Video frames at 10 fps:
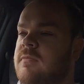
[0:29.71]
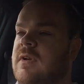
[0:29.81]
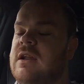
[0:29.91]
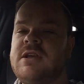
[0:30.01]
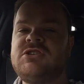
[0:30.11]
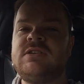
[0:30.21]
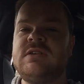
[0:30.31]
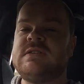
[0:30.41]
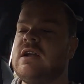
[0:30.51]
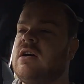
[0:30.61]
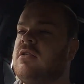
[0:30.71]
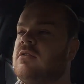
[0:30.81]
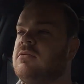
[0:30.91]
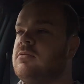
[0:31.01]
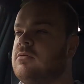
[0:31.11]
The Legend is
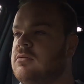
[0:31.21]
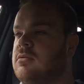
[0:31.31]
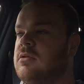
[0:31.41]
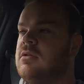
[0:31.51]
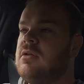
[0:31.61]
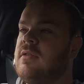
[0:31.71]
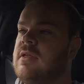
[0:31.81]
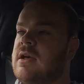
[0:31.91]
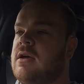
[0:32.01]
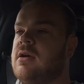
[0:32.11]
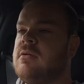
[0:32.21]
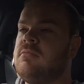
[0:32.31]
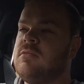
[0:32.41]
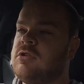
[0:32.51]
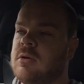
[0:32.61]
now the
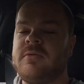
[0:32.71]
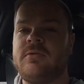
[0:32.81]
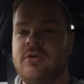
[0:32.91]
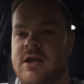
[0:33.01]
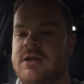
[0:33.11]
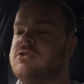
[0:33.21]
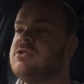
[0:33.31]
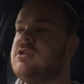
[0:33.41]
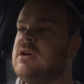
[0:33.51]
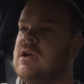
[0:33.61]
top of the range.